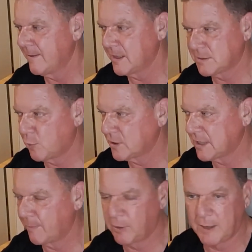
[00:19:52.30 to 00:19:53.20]
The
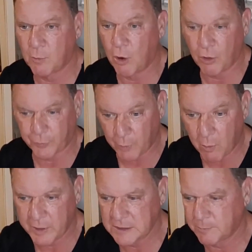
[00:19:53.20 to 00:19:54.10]
sports I played were all
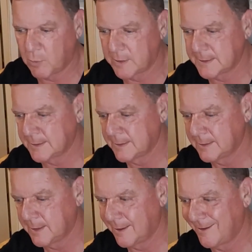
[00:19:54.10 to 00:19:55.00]
throwing sports.
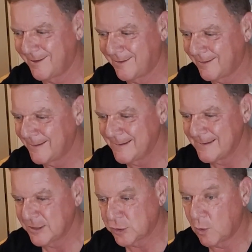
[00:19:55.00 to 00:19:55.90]

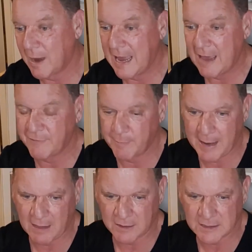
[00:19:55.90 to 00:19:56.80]
So I have
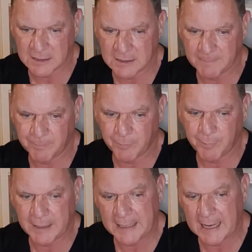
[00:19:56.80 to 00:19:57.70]
imbalances,
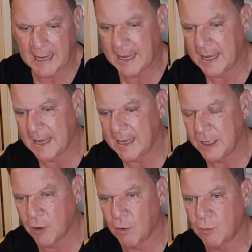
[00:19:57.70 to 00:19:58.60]
but uh,
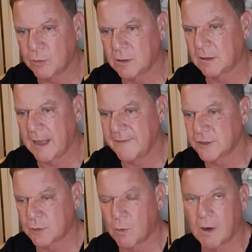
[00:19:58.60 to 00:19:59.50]
your own life
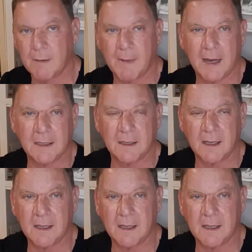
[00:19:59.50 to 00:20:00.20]
story might,